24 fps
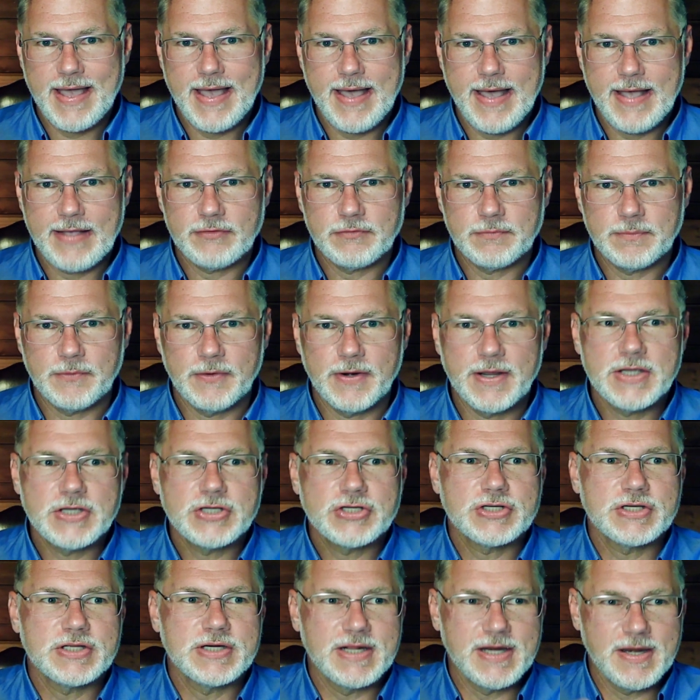
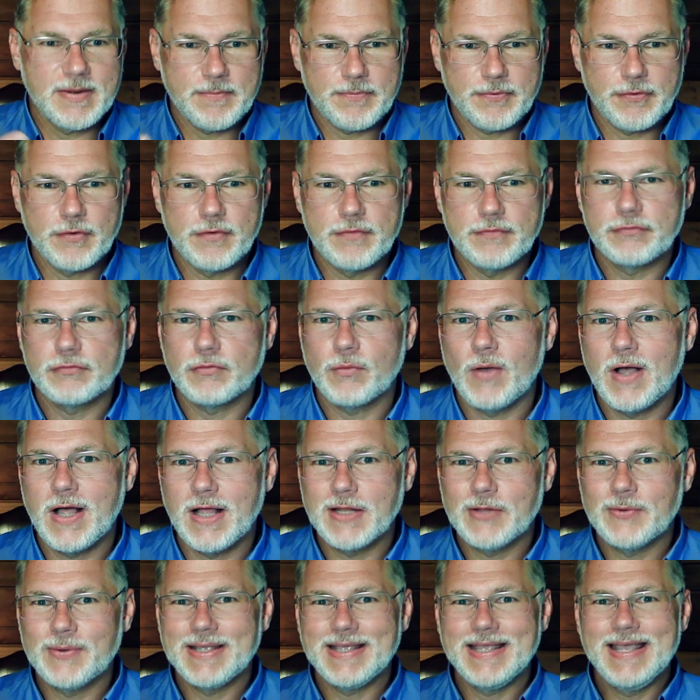aspiration and improve
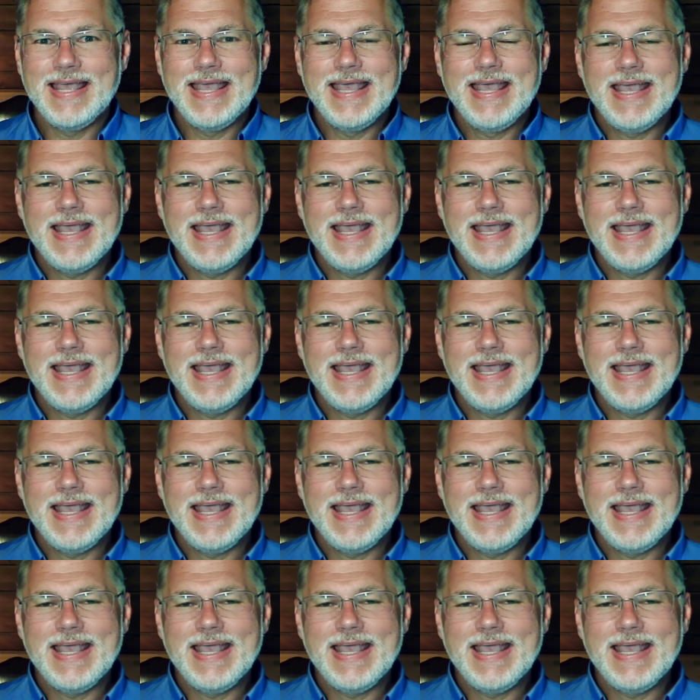swallowing